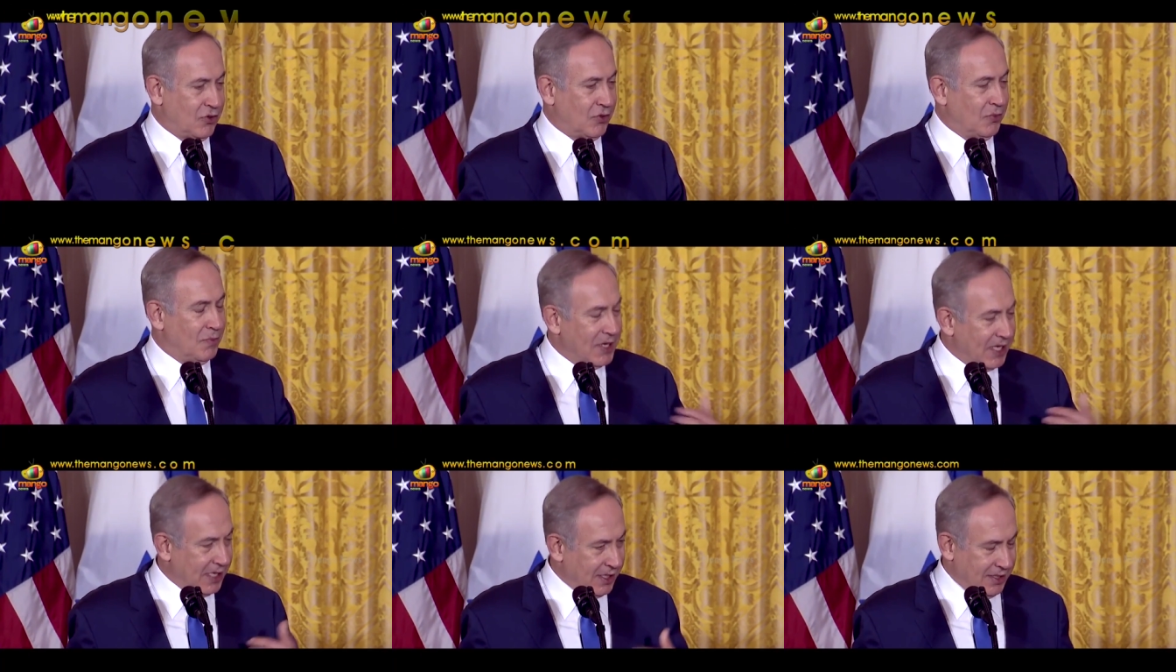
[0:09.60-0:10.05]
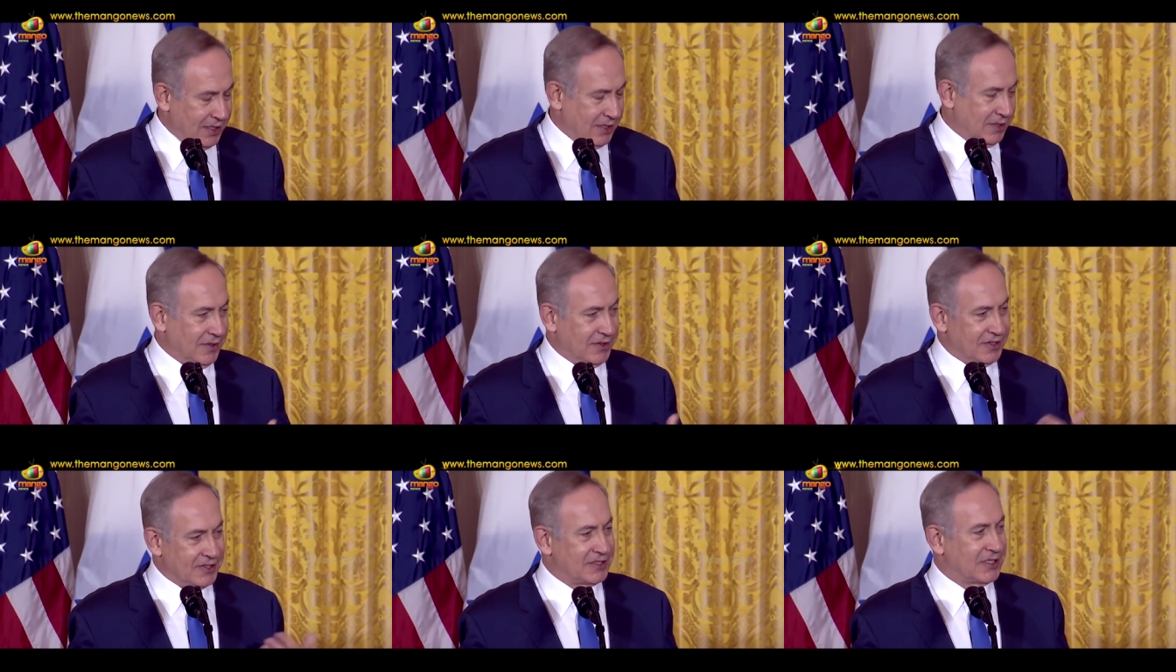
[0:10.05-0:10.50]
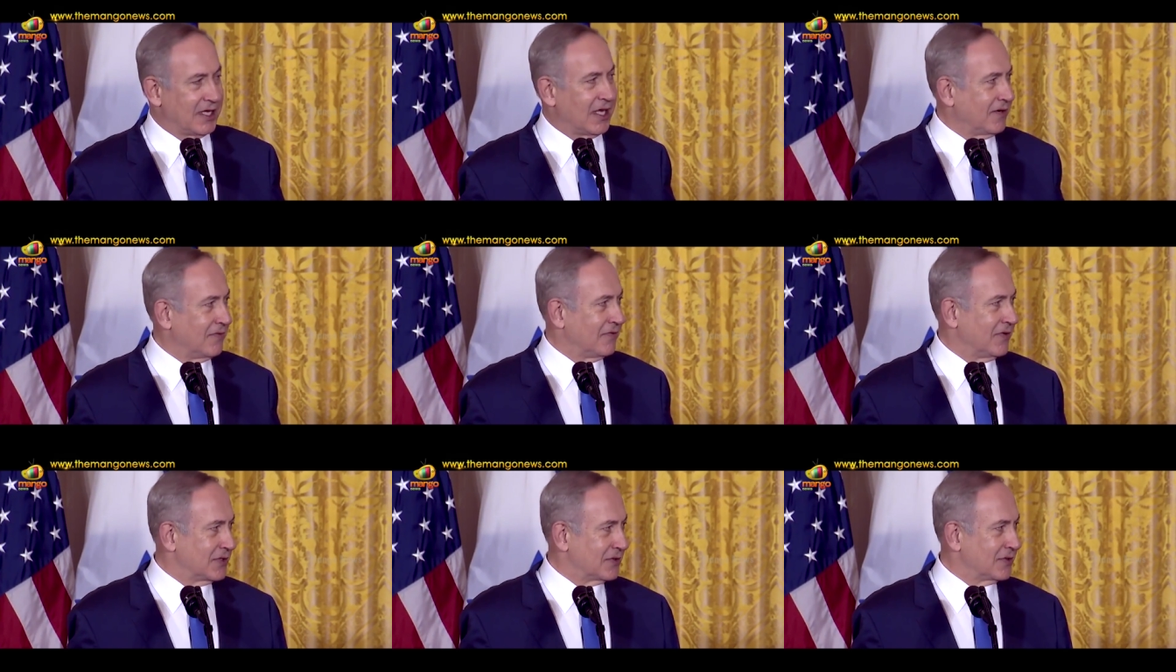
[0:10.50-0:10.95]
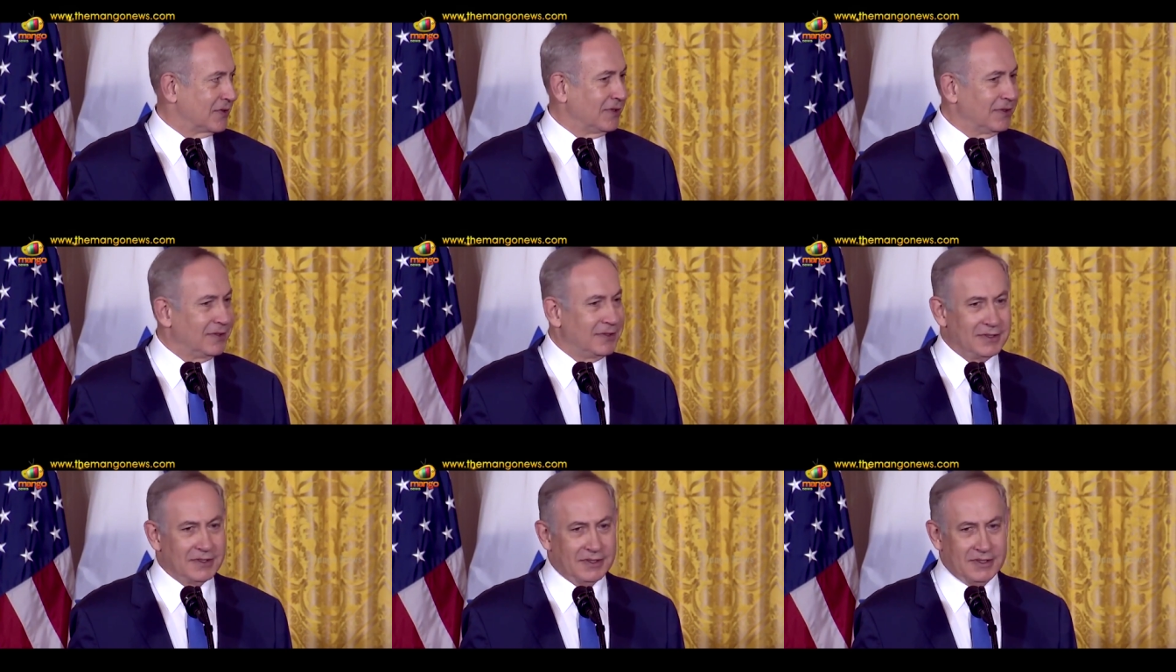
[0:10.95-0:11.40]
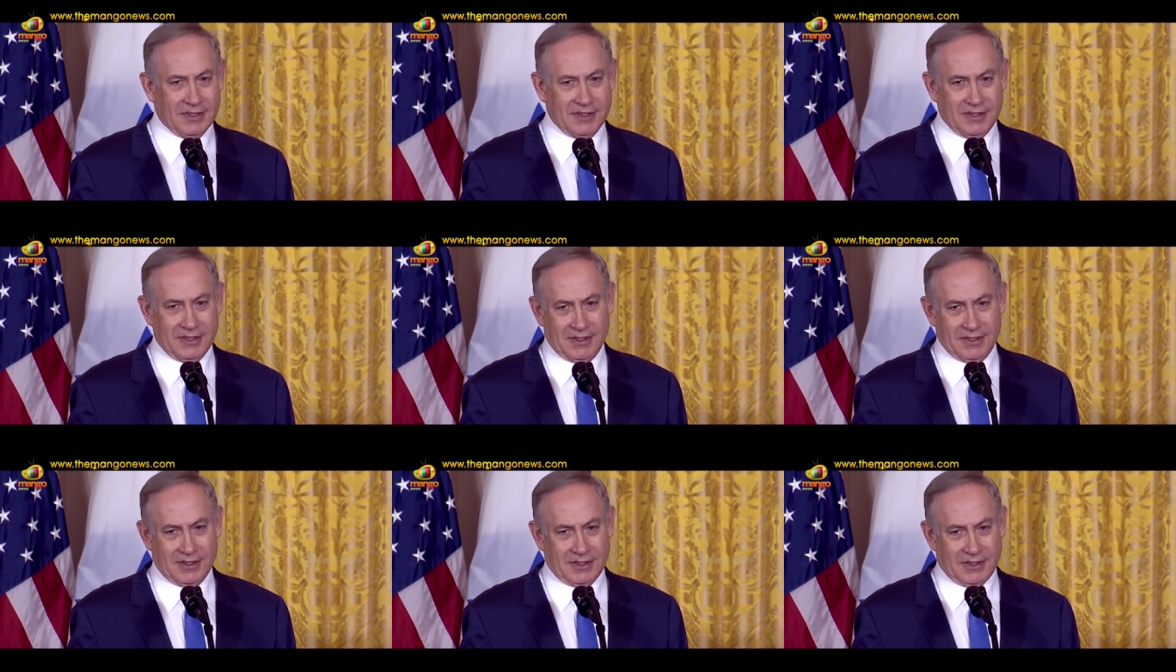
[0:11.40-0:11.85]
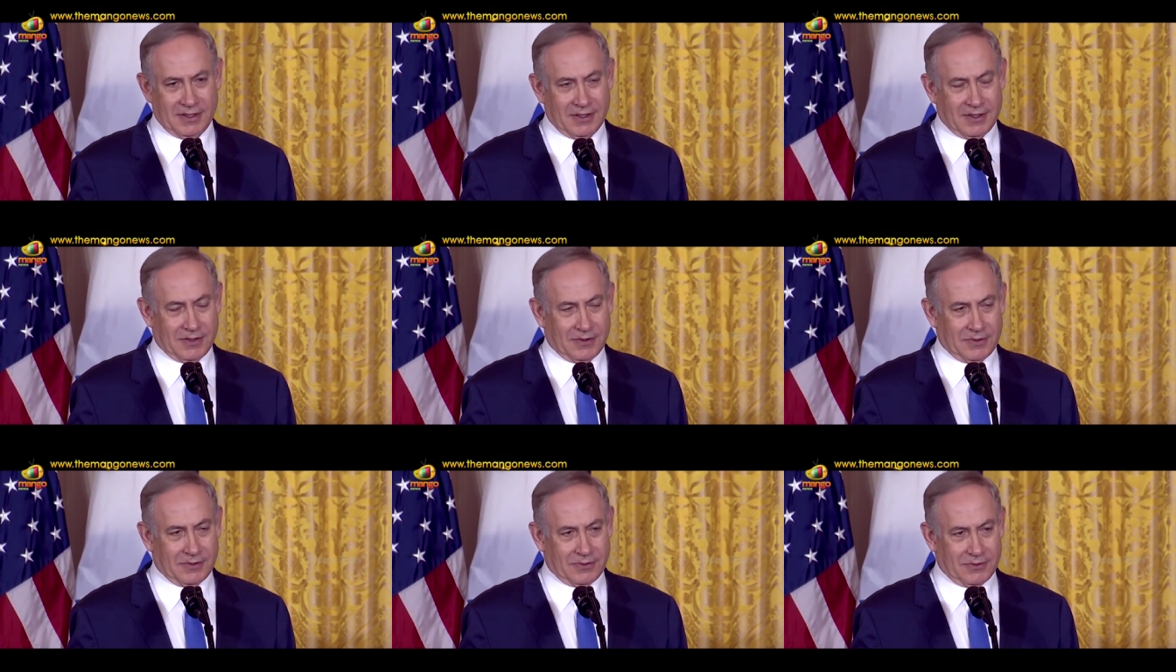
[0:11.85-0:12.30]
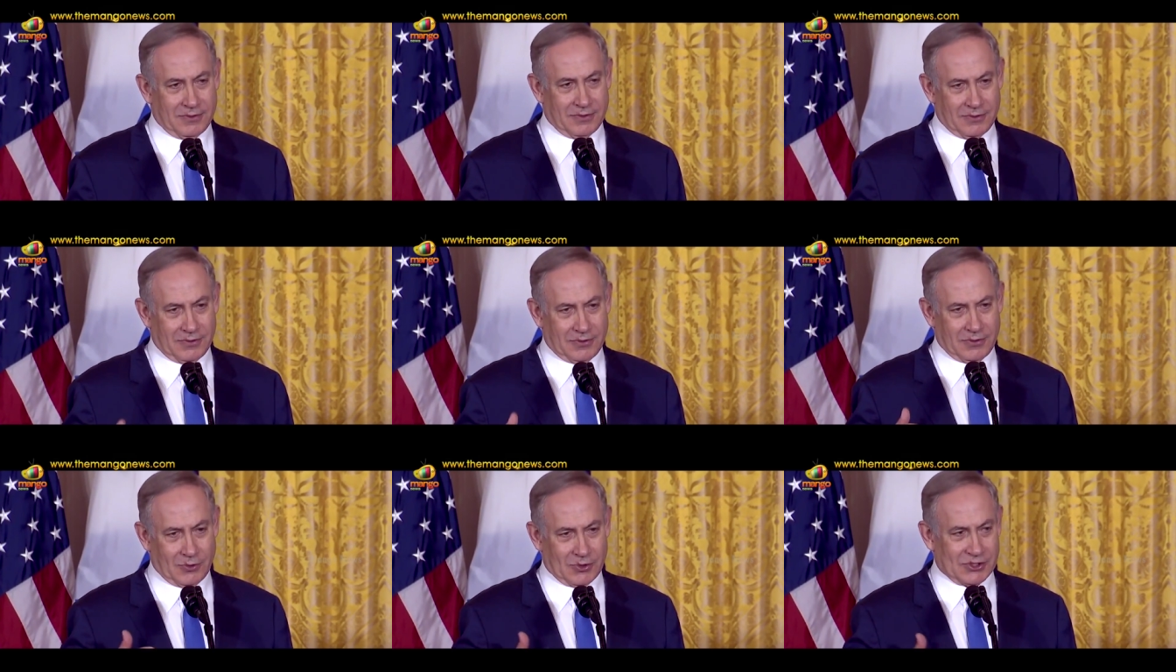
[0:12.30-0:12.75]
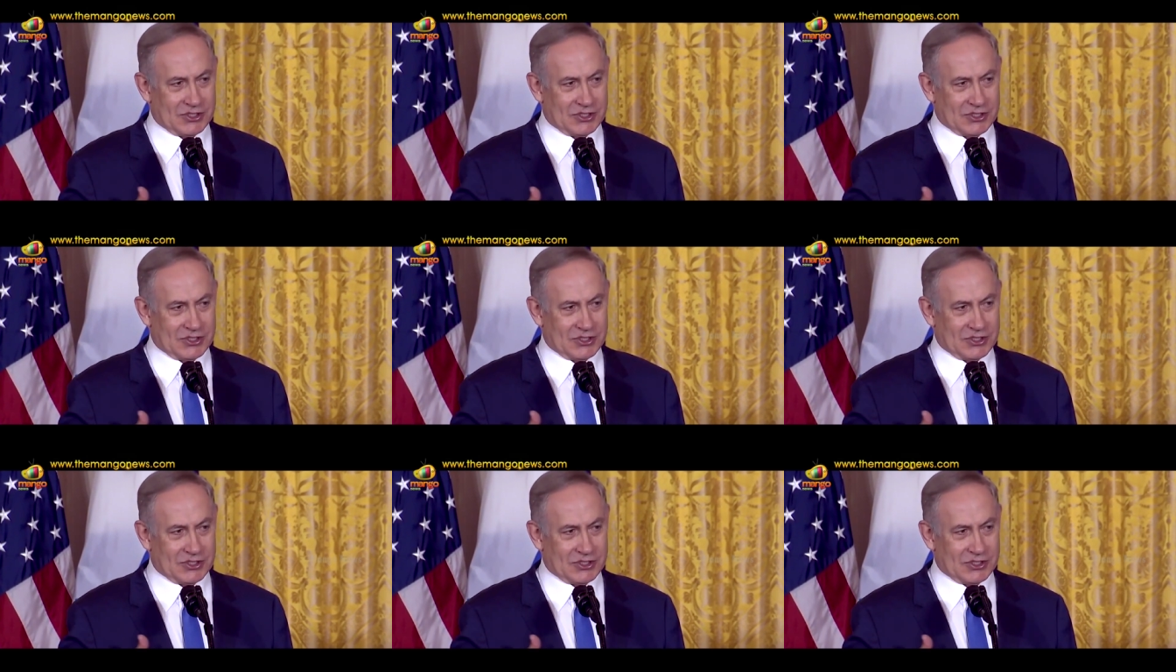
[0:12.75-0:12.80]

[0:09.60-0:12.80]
To me, to the State of Israel, it